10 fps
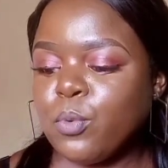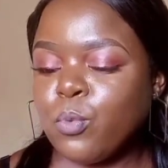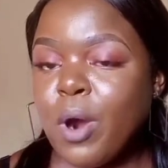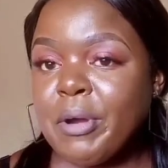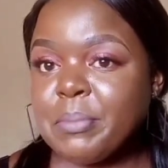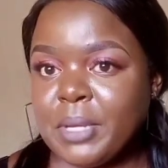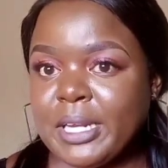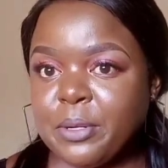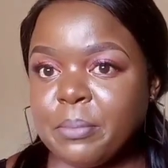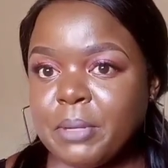worried me a
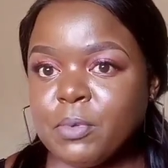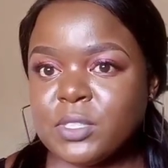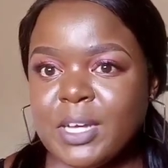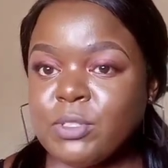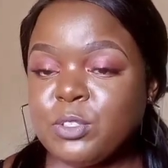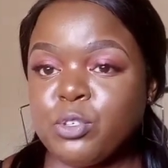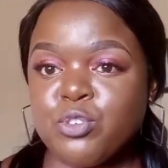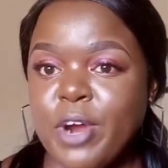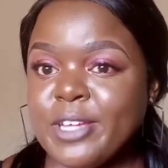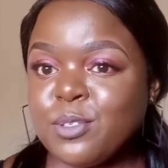little bit, because I was not
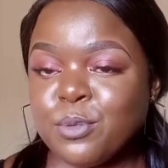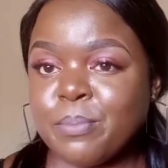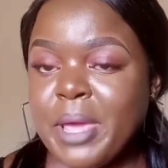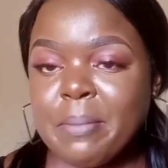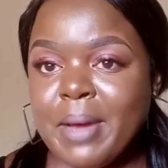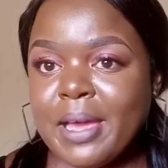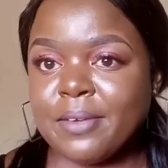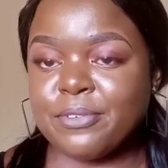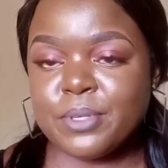trying to make my